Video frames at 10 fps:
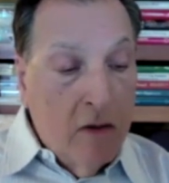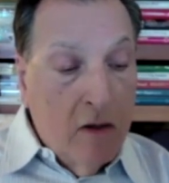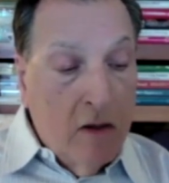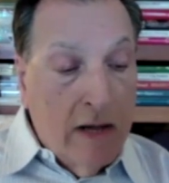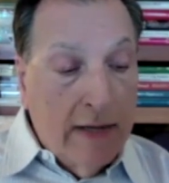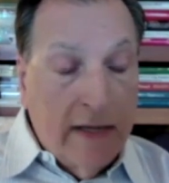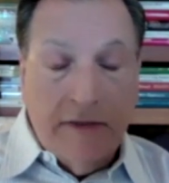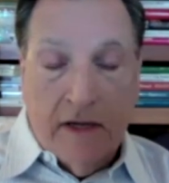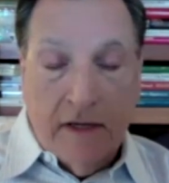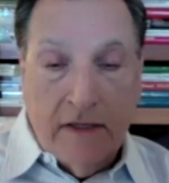I got
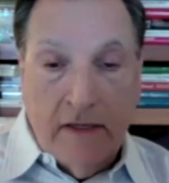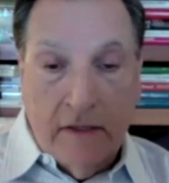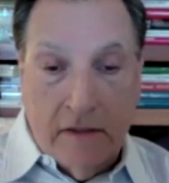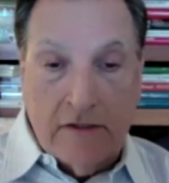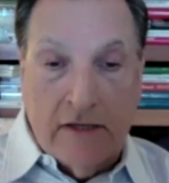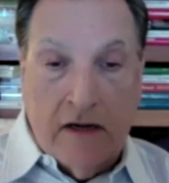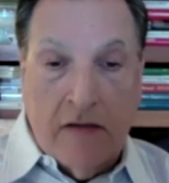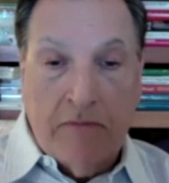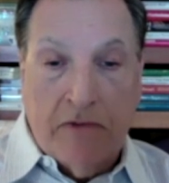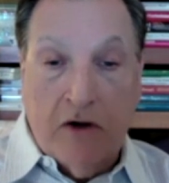the idea to set
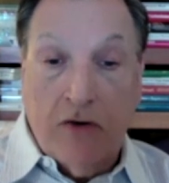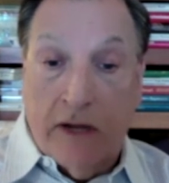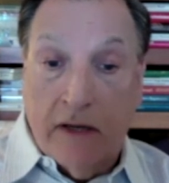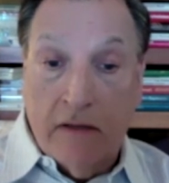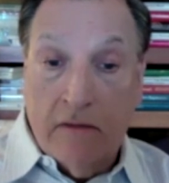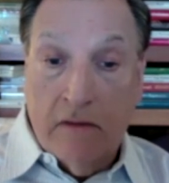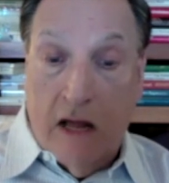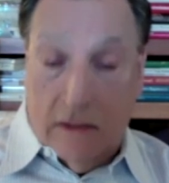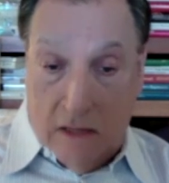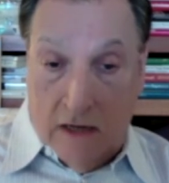up a cocaine
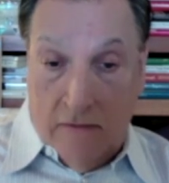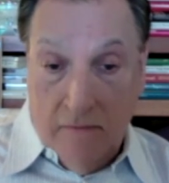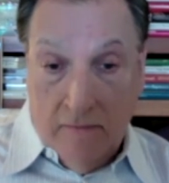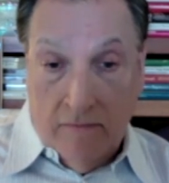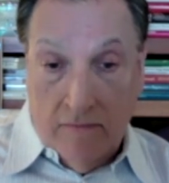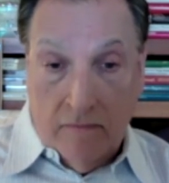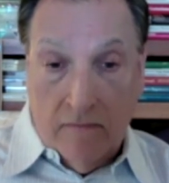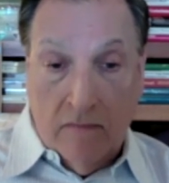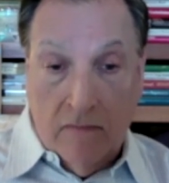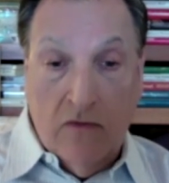hotline,
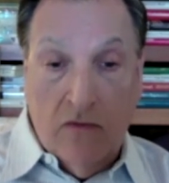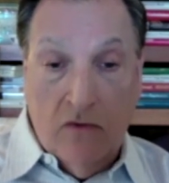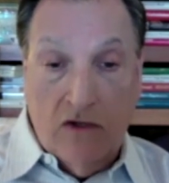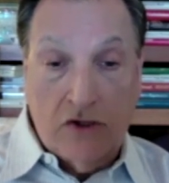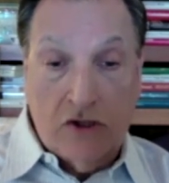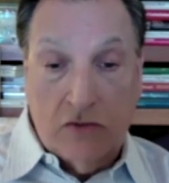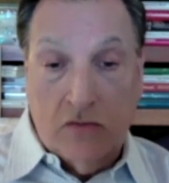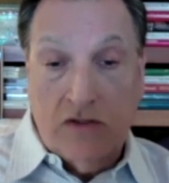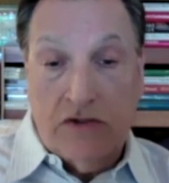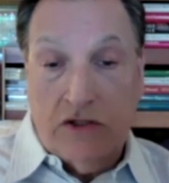which
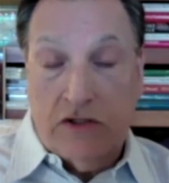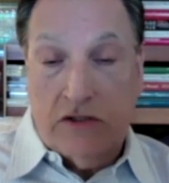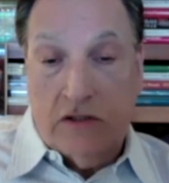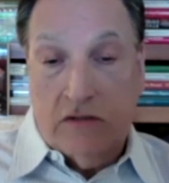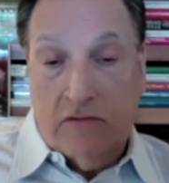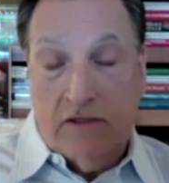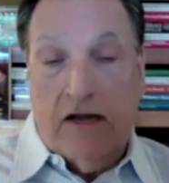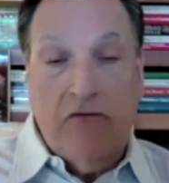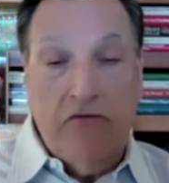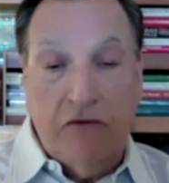was just the
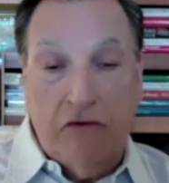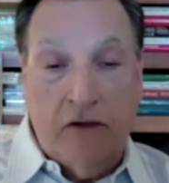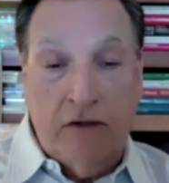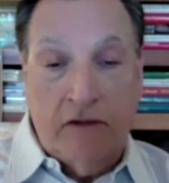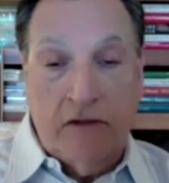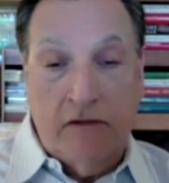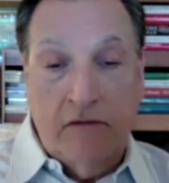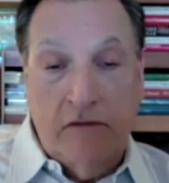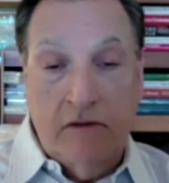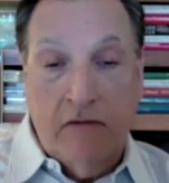telephone on
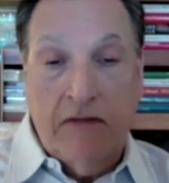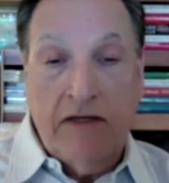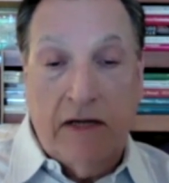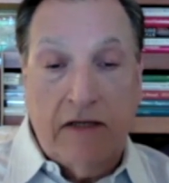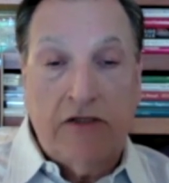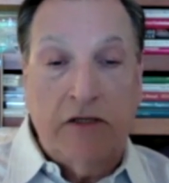my desk in